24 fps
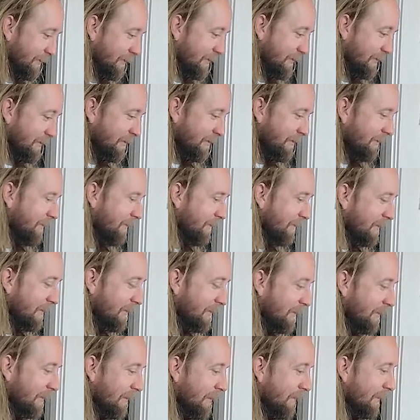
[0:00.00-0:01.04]
We do
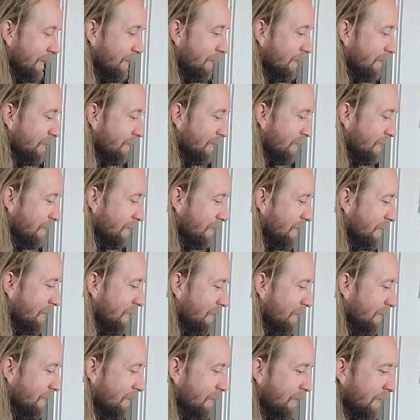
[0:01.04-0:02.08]
it. We
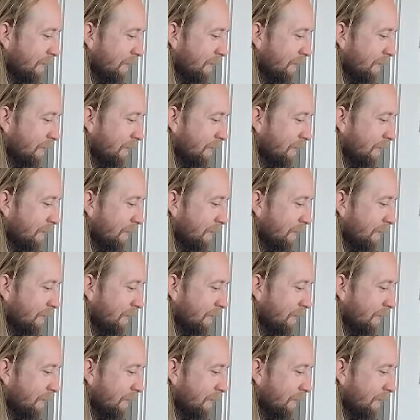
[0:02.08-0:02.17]
do